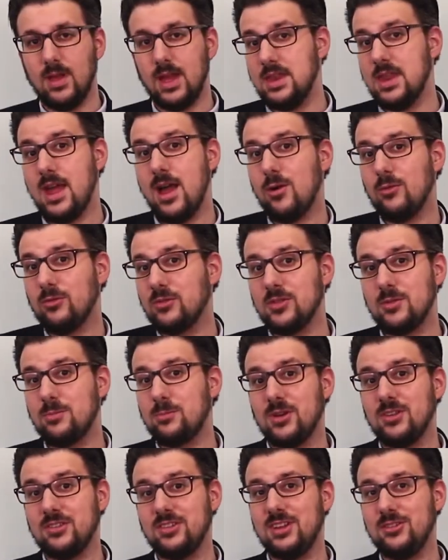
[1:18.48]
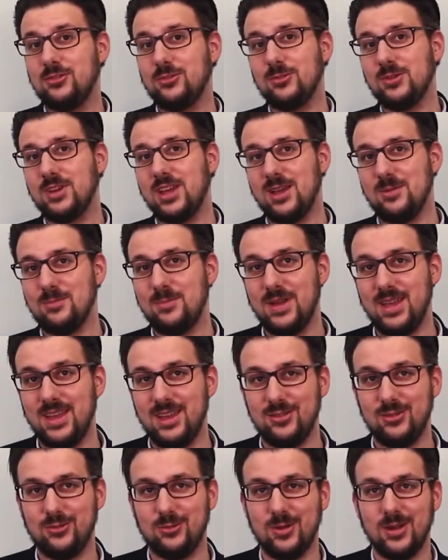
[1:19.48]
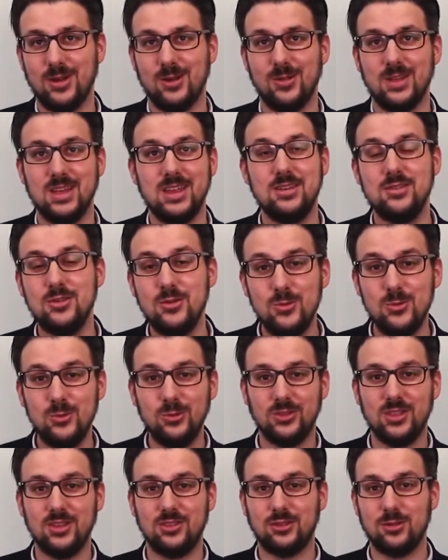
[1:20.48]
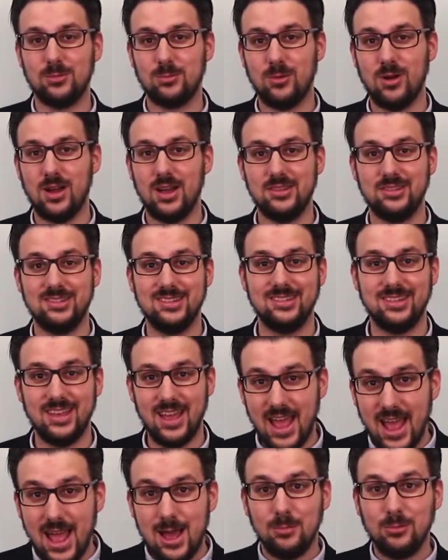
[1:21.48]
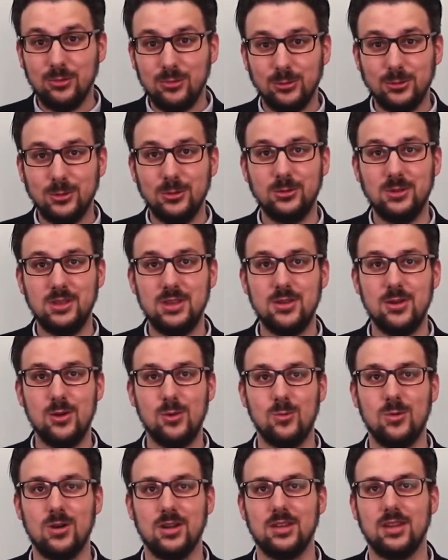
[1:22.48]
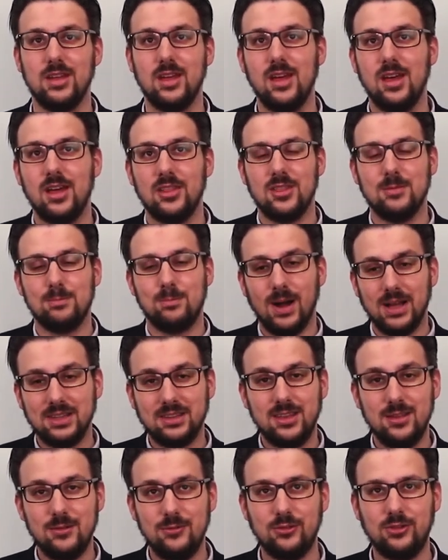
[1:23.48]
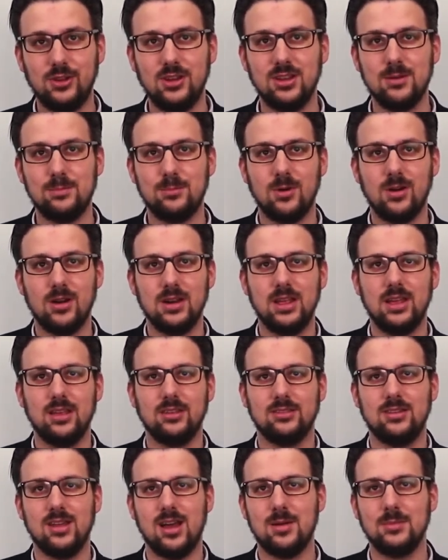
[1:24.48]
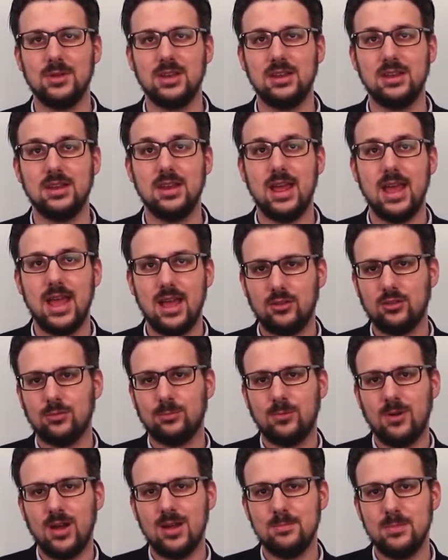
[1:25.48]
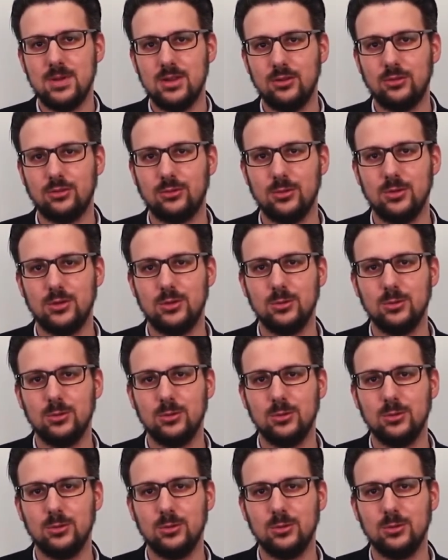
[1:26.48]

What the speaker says: And now from the presidential campaign trail, in news that surprises absolutely no one, the Batkivshina party has nominated ex-Prime Minister